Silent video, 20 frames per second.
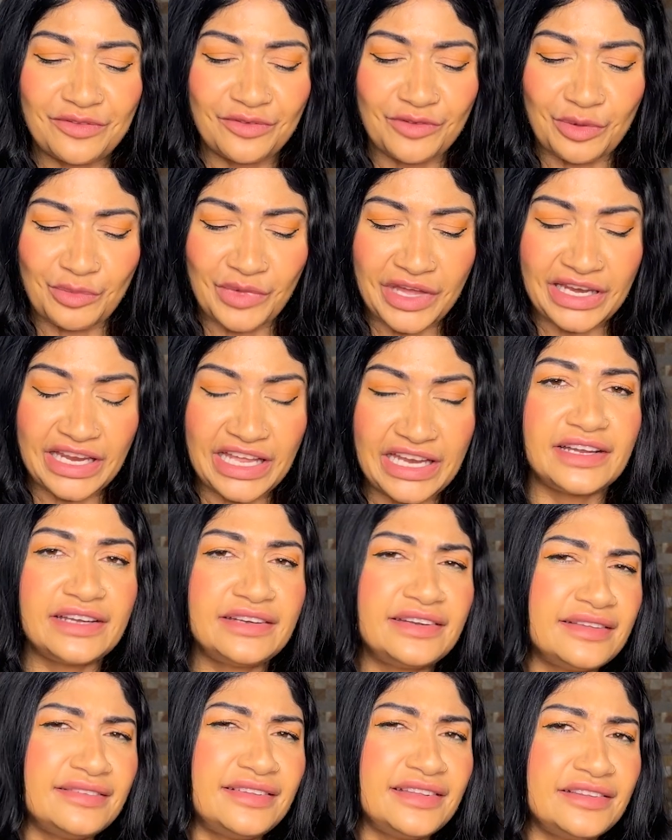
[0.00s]
women, and
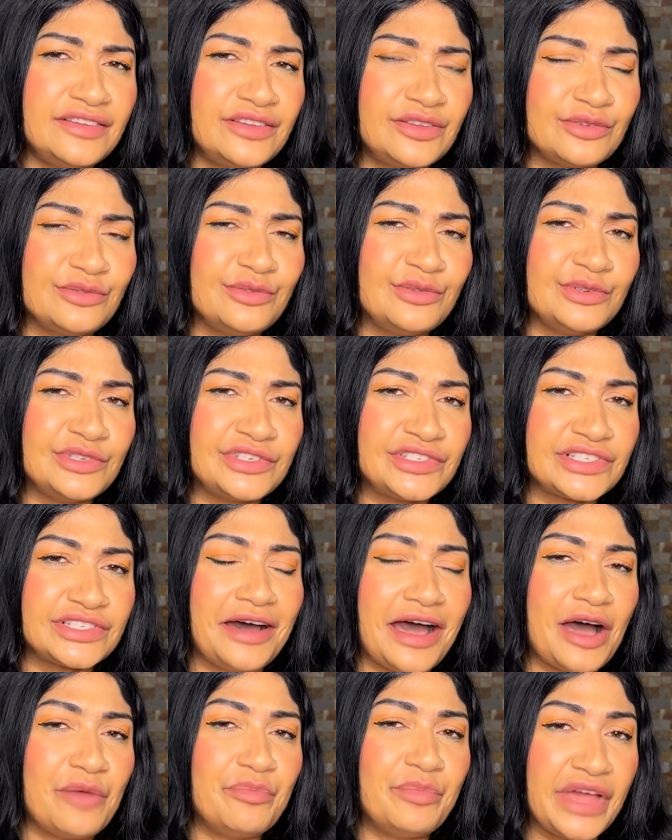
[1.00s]
it doesn't
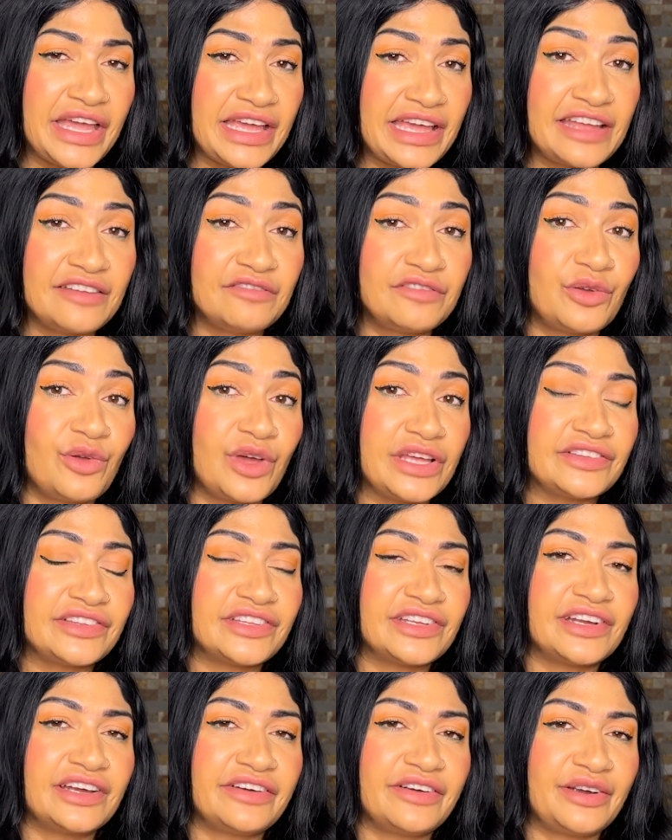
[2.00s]
suit a big
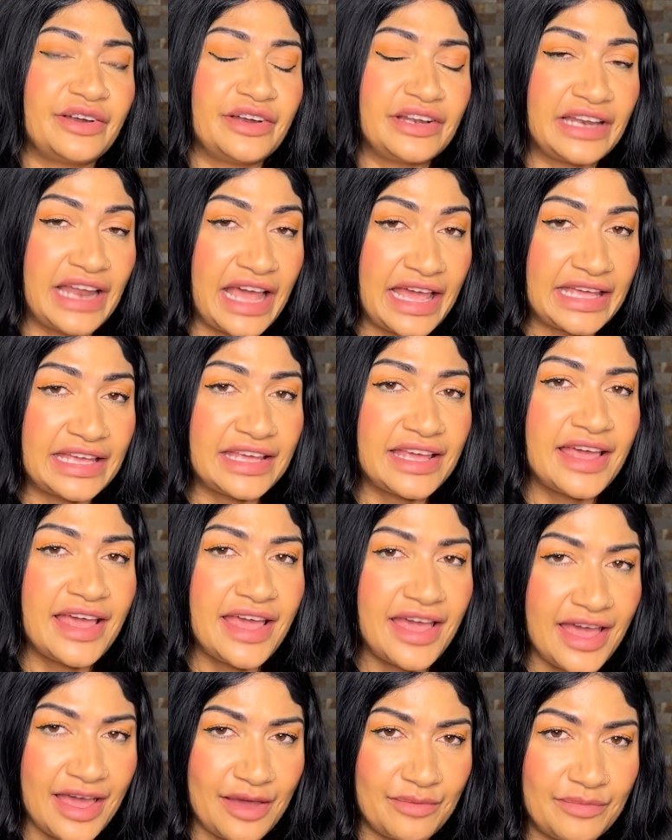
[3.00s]
influencer like
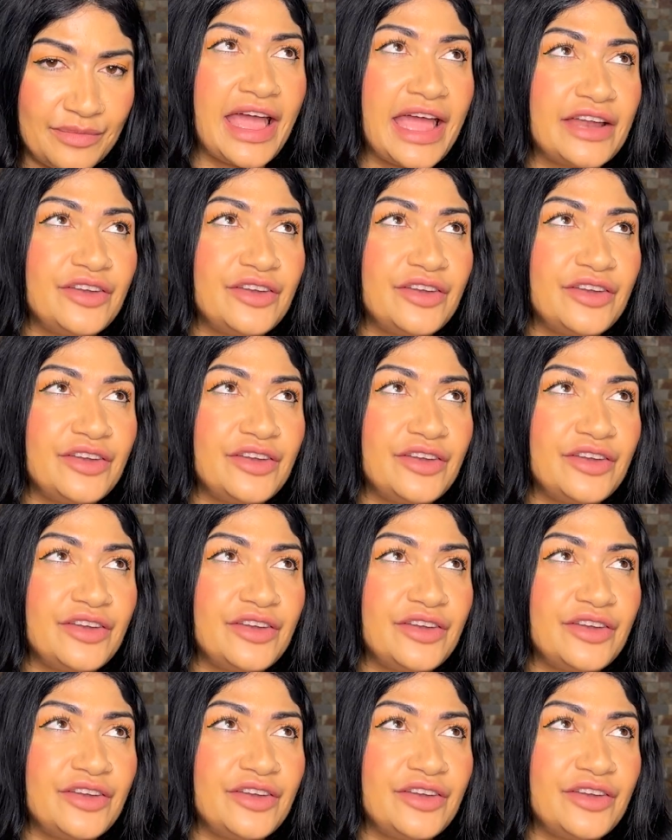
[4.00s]
him.